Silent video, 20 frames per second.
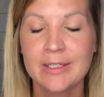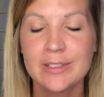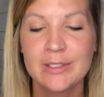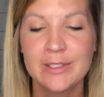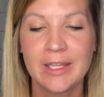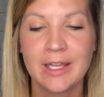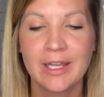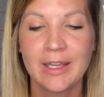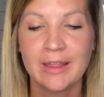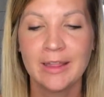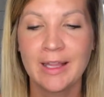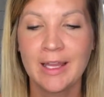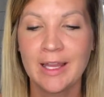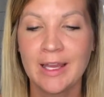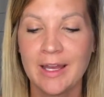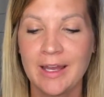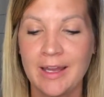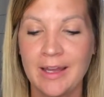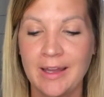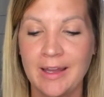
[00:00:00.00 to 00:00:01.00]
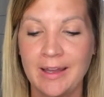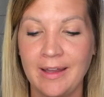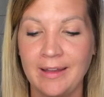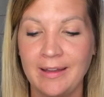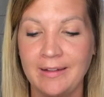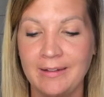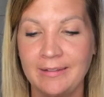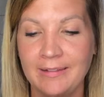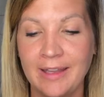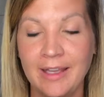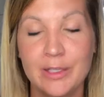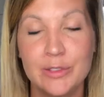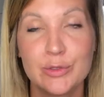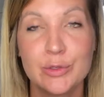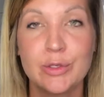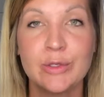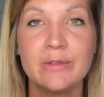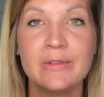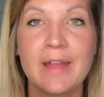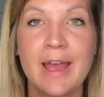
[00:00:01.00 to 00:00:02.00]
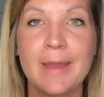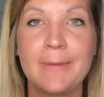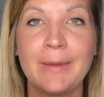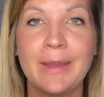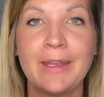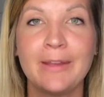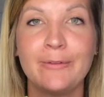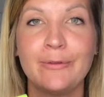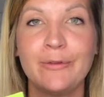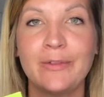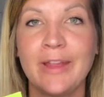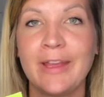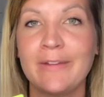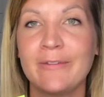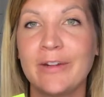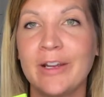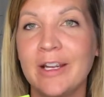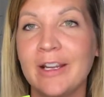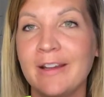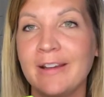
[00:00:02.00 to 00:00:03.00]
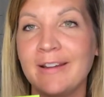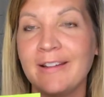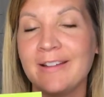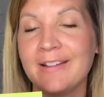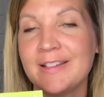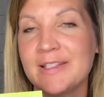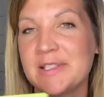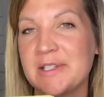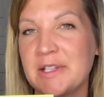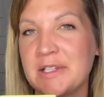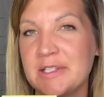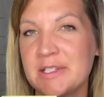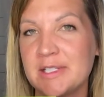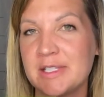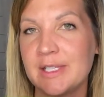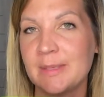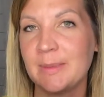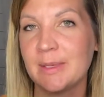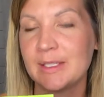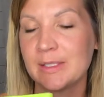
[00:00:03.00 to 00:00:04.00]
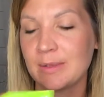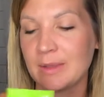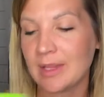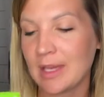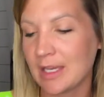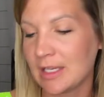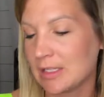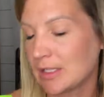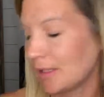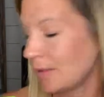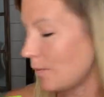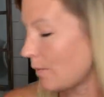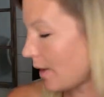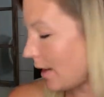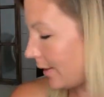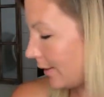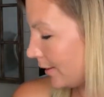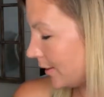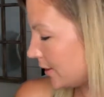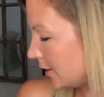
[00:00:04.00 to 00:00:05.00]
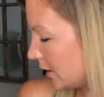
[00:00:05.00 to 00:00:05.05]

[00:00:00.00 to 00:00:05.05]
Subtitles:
It's like a true limeade flavor, and it's good just to mix with ice and water